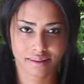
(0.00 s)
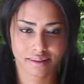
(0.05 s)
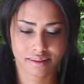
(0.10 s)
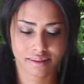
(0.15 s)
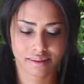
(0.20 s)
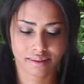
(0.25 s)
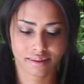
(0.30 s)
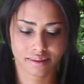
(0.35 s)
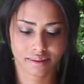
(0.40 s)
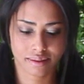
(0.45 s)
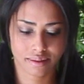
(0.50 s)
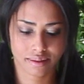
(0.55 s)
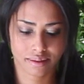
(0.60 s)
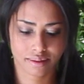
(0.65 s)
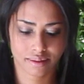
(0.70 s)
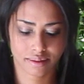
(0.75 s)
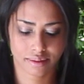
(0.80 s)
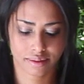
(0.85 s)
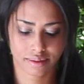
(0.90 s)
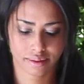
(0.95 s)

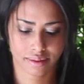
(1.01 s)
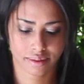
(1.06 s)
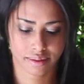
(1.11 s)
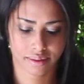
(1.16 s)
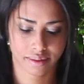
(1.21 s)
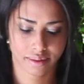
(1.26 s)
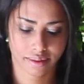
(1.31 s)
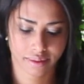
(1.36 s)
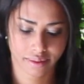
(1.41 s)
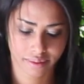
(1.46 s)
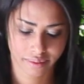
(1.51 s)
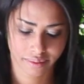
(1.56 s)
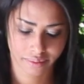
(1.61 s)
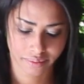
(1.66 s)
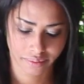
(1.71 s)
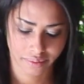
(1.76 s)
(silence)